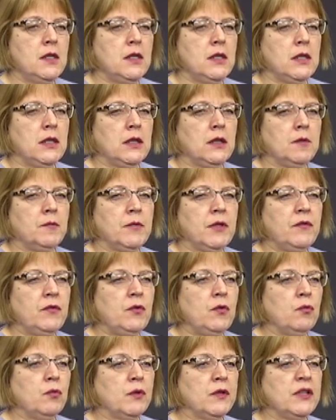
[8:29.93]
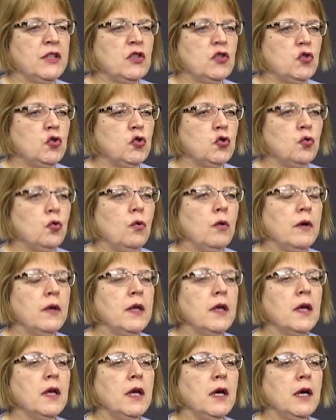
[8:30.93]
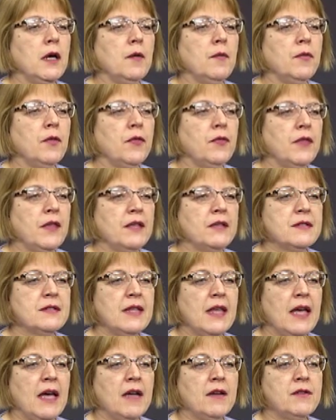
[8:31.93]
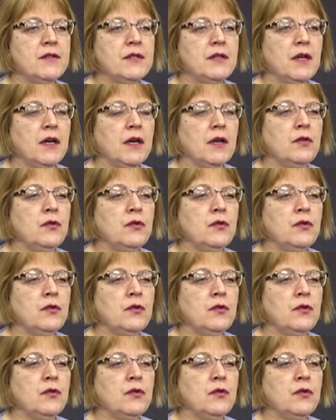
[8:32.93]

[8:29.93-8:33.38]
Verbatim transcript: um, if you really enjoy uh, the things that uh,